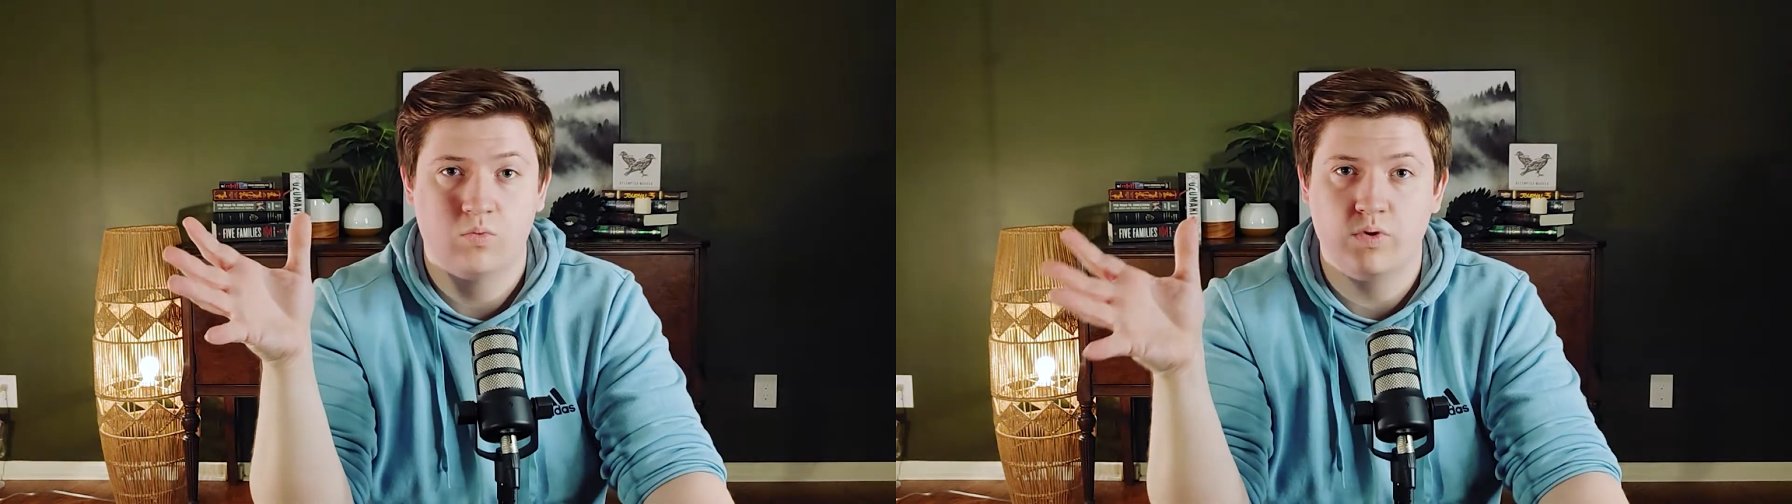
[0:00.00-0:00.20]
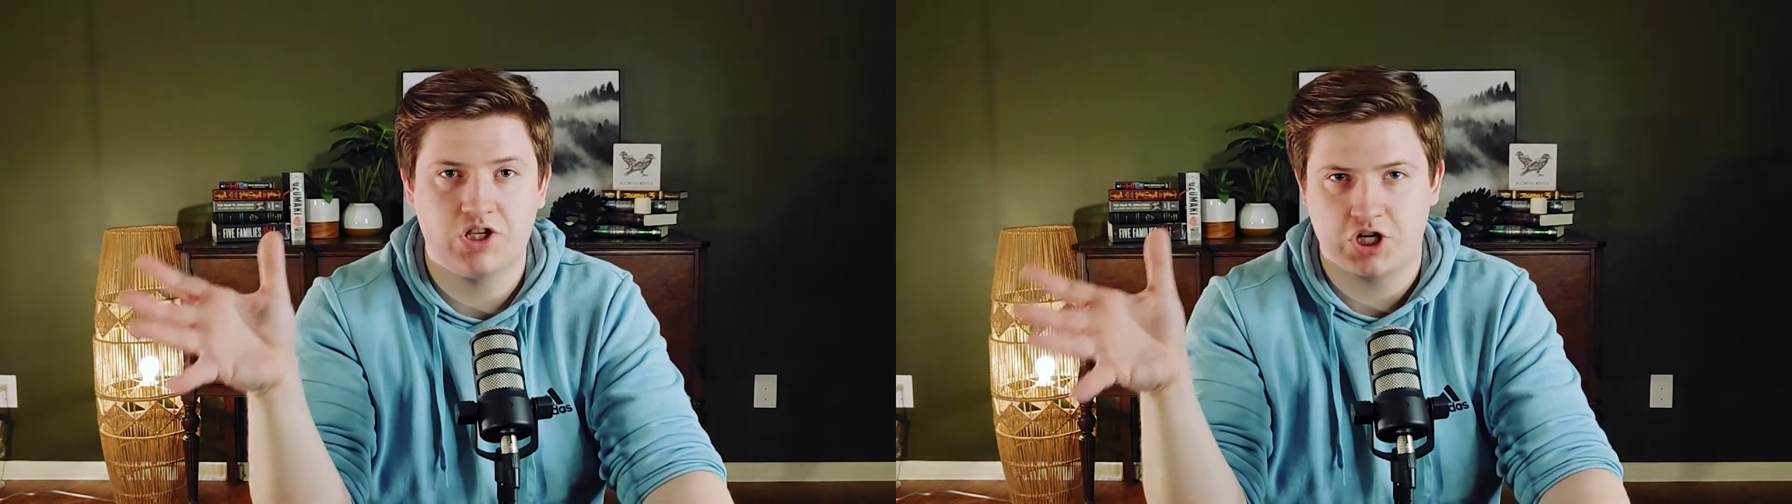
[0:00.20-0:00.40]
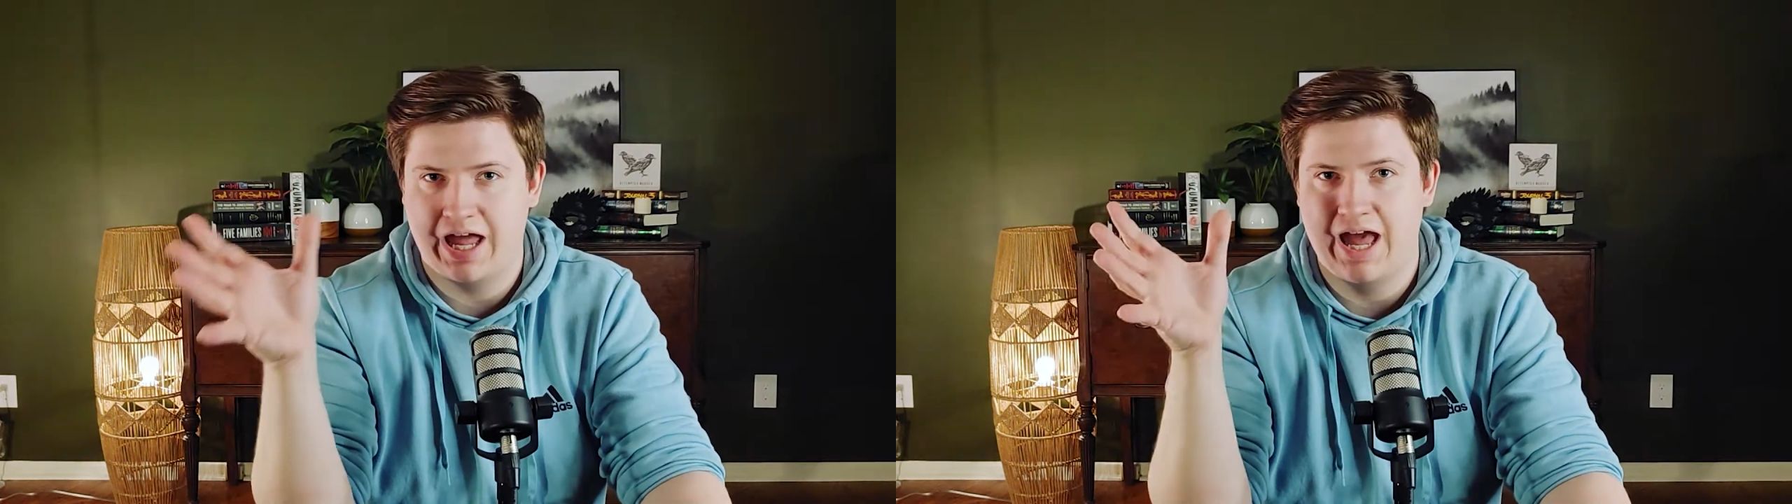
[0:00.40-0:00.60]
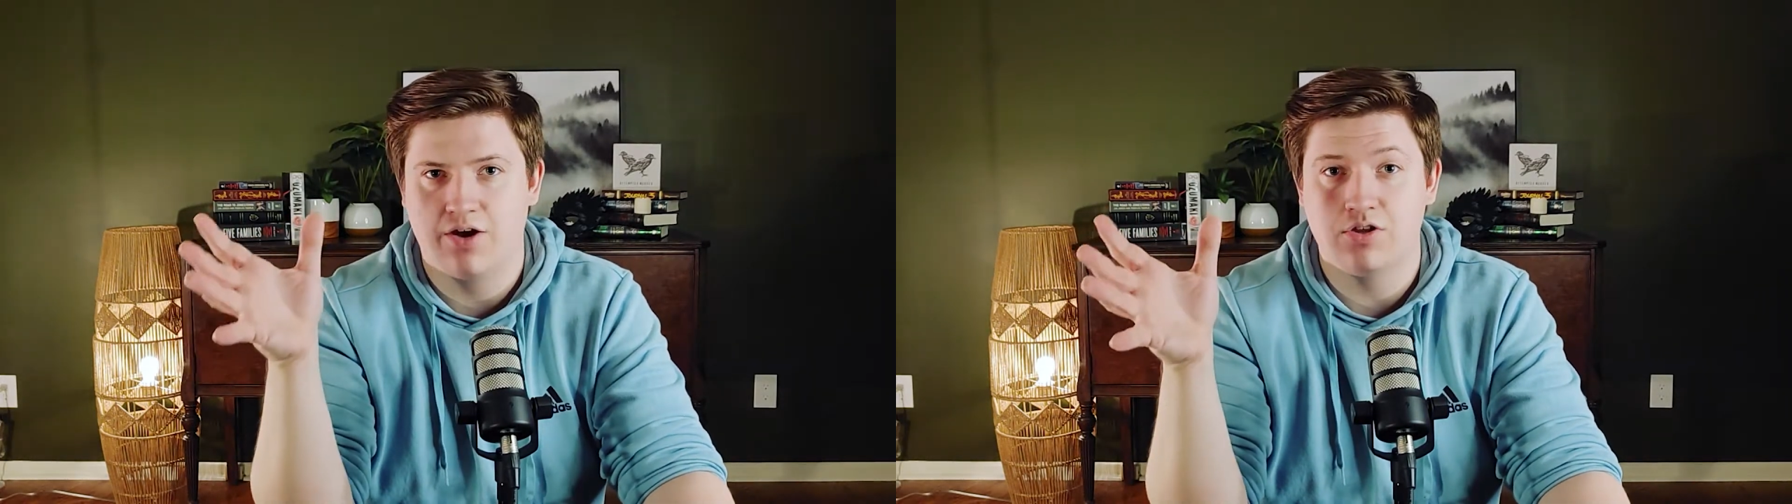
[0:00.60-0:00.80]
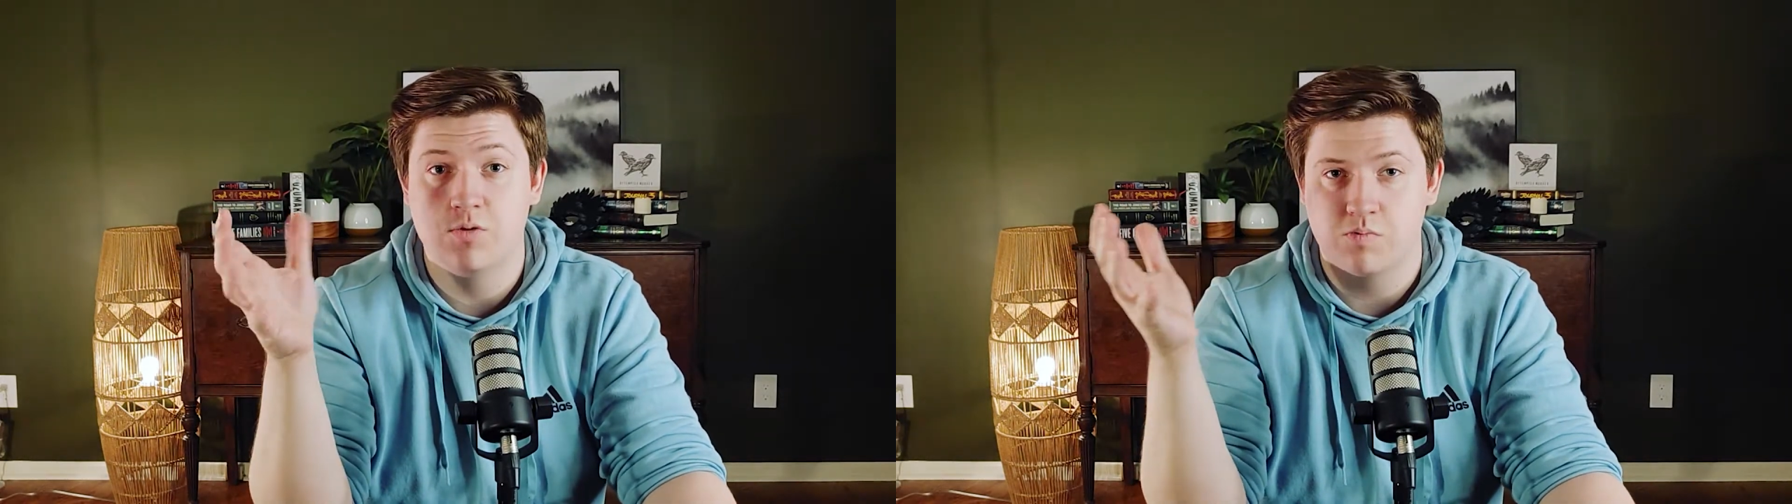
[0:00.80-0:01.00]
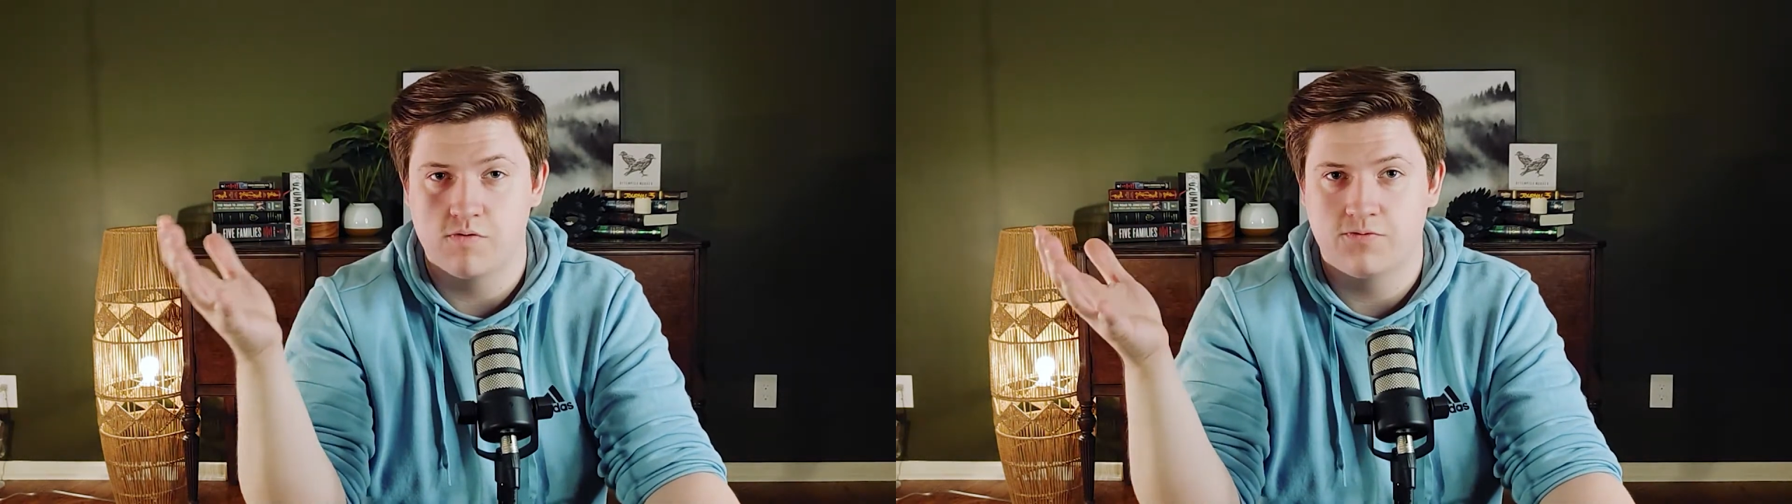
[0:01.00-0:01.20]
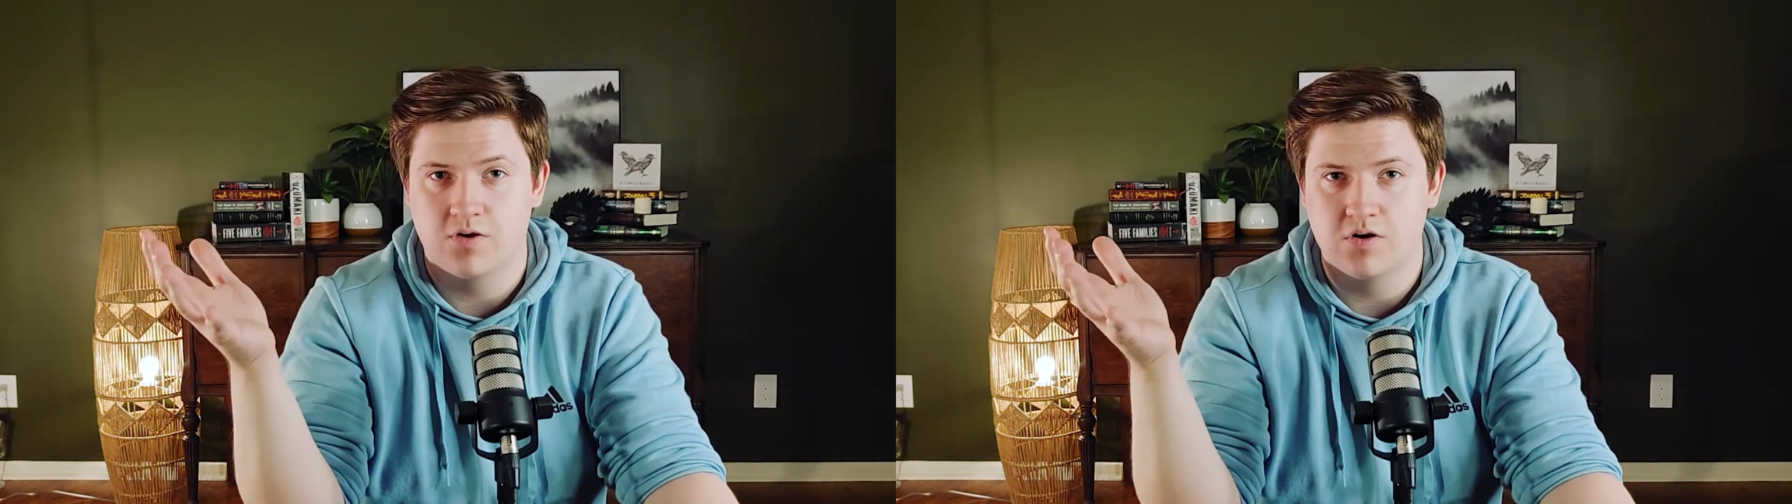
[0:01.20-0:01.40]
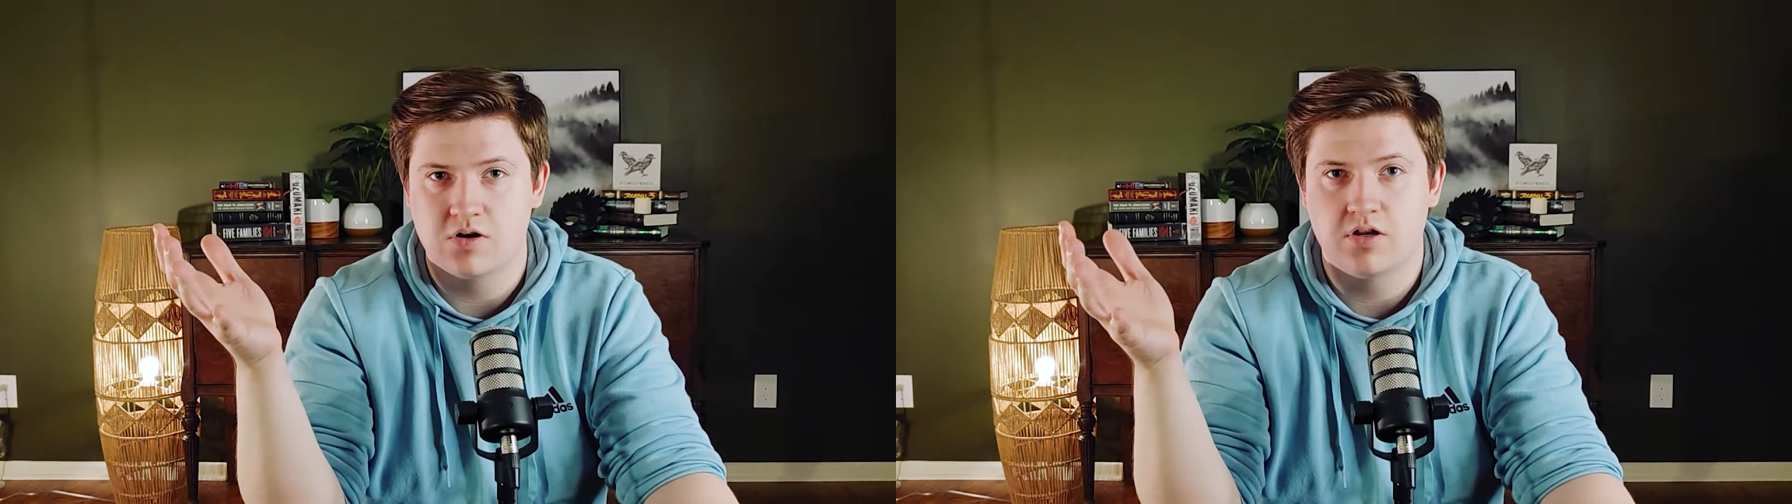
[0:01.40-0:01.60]
which account you
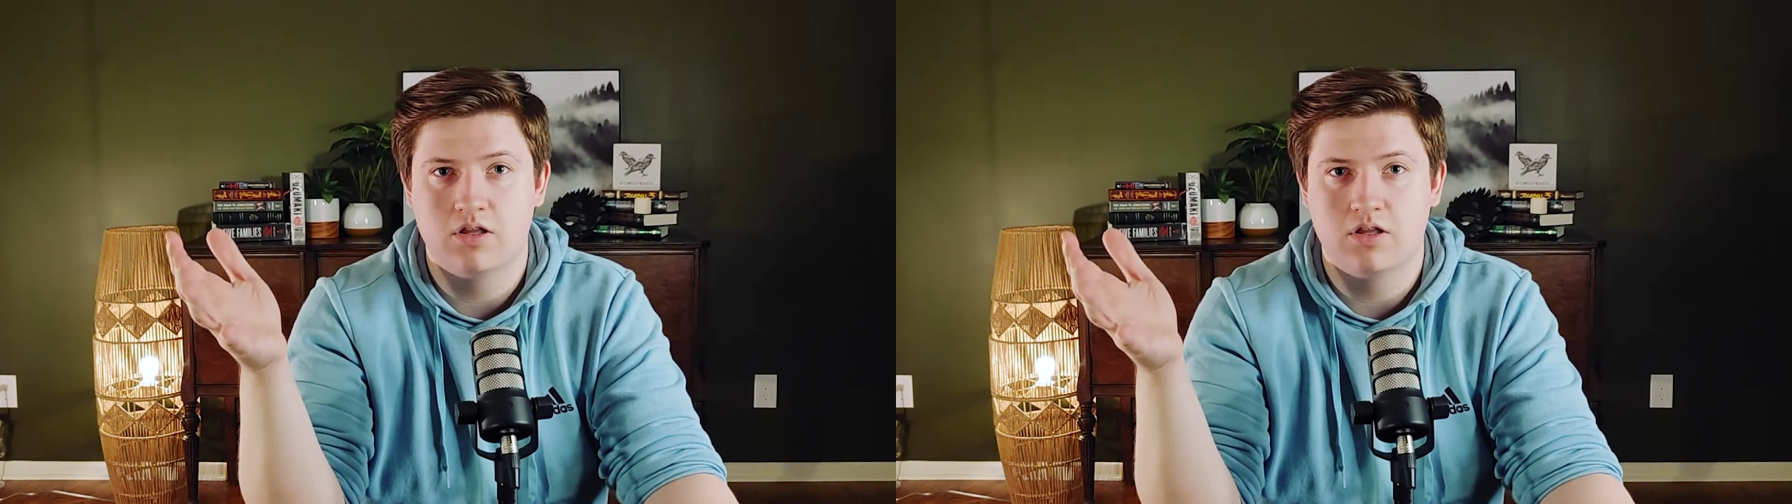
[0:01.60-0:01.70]
prefer,